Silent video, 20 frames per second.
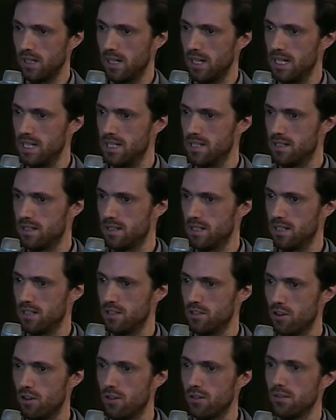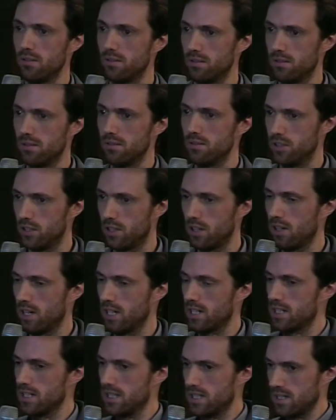is not, you can't
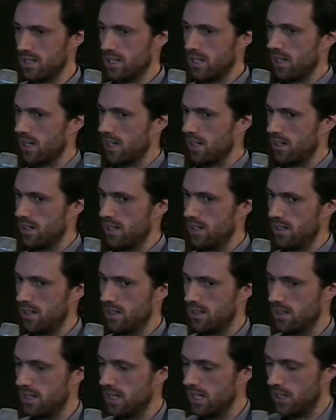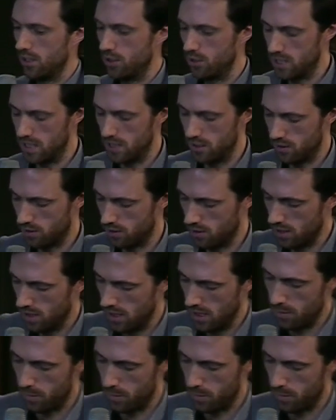actually see that in usually you're